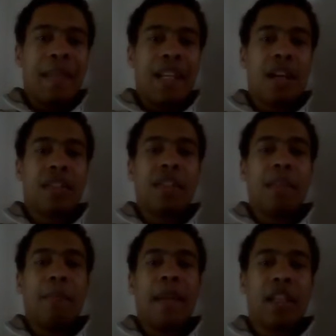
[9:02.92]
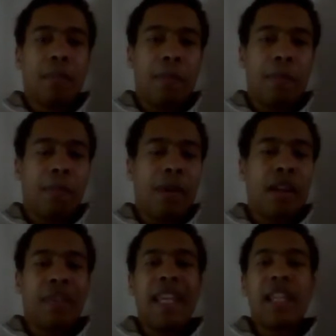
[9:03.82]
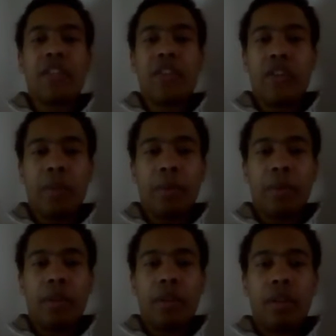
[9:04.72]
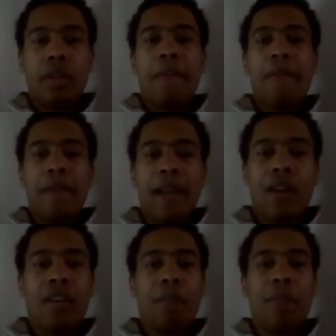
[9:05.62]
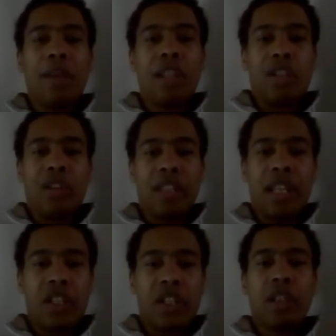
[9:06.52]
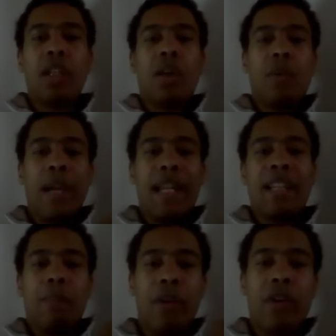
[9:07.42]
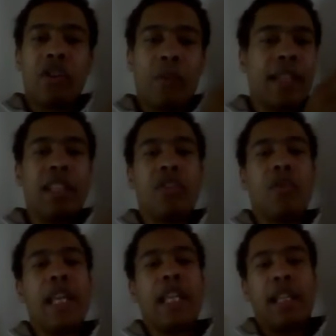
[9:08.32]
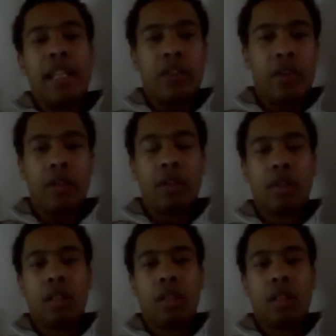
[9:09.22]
because the biggest part of Eastern Europe fell under Polish jurisdiction when it merged with Lithuania later on.